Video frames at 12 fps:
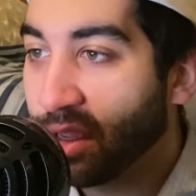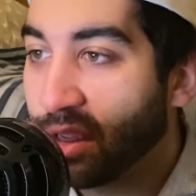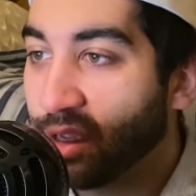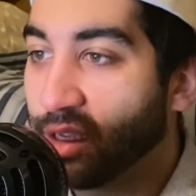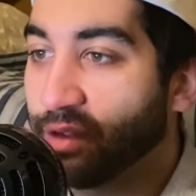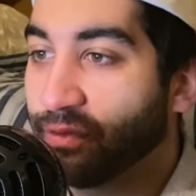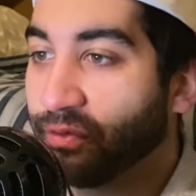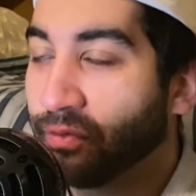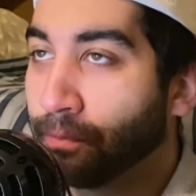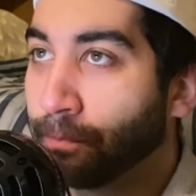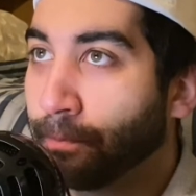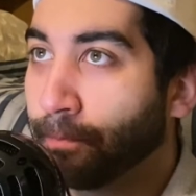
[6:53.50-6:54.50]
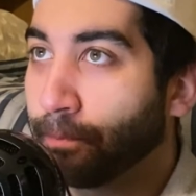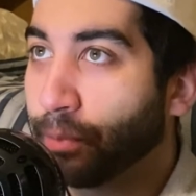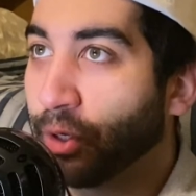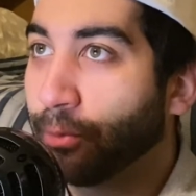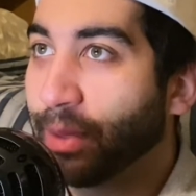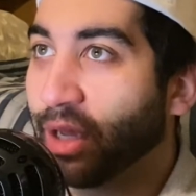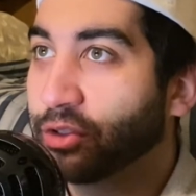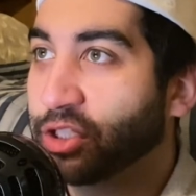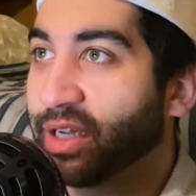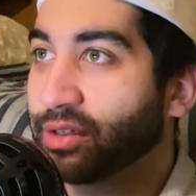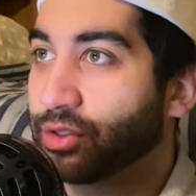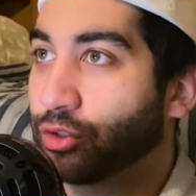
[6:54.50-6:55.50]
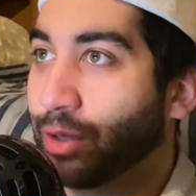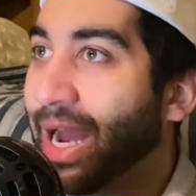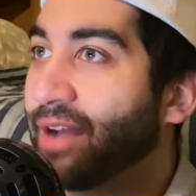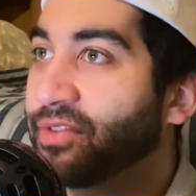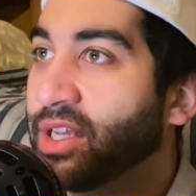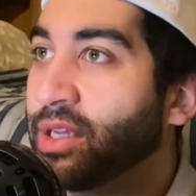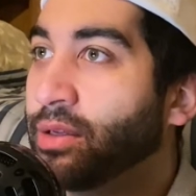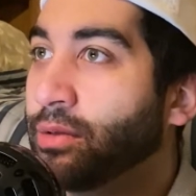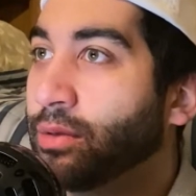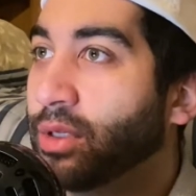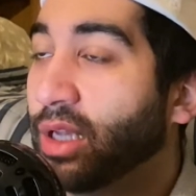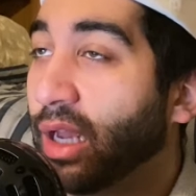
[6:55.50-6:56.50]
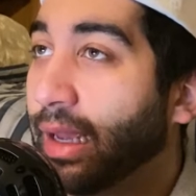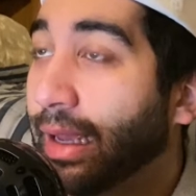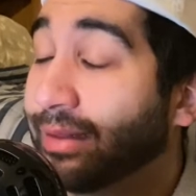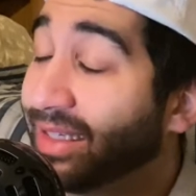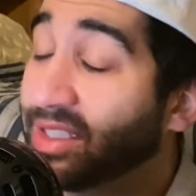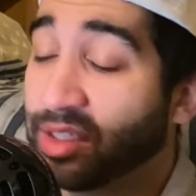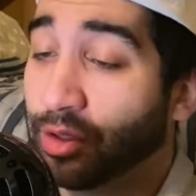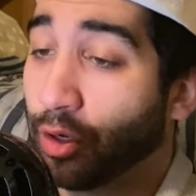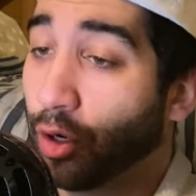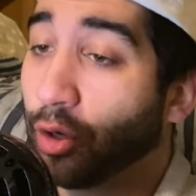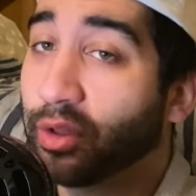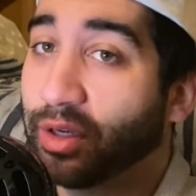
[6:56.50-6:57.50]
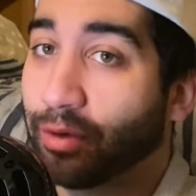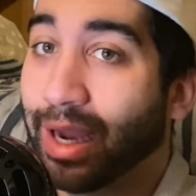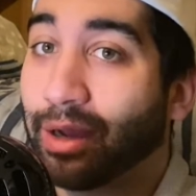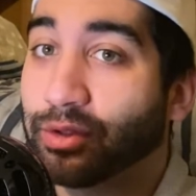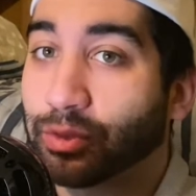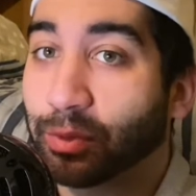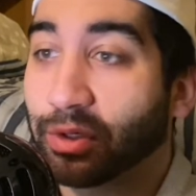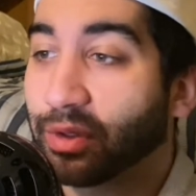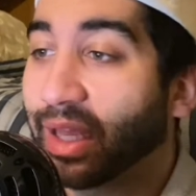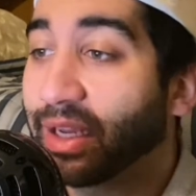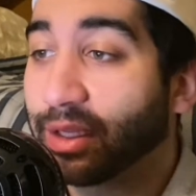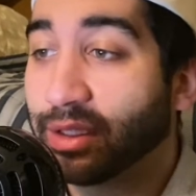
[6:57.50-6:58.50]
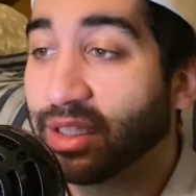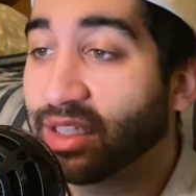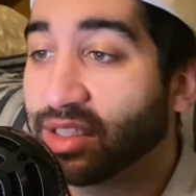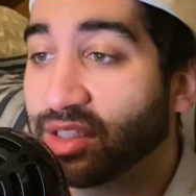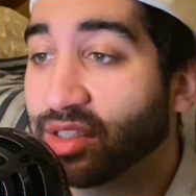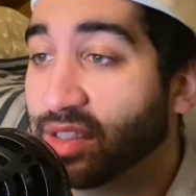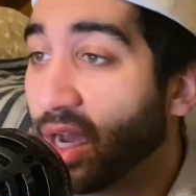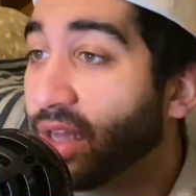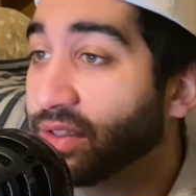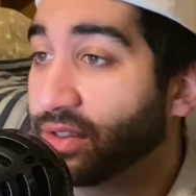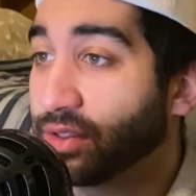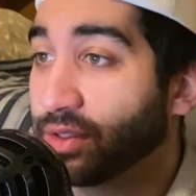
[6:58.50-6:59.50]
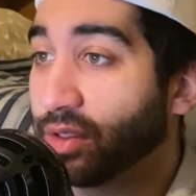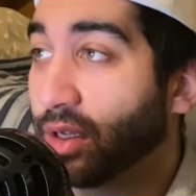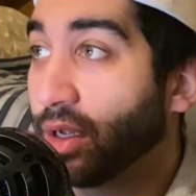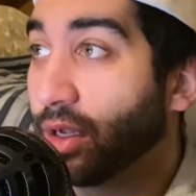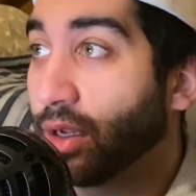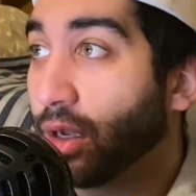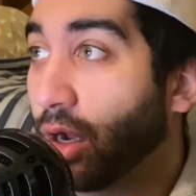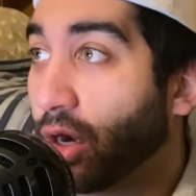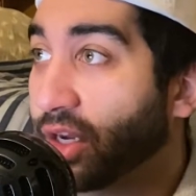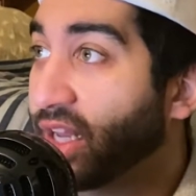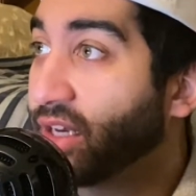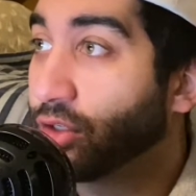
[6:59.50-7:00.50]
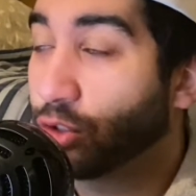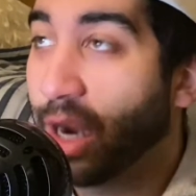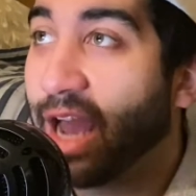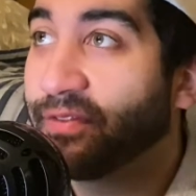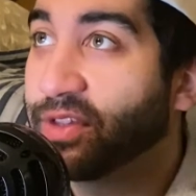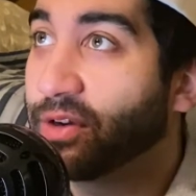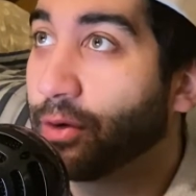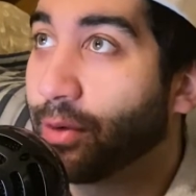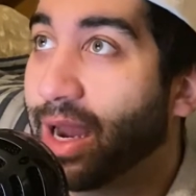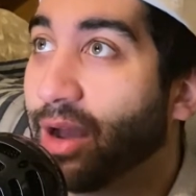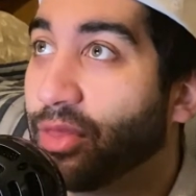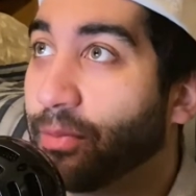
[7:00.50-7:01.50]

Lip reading: if Bill Belichick's drafting, at least in the early rounds, where like these studs are getting drafted around the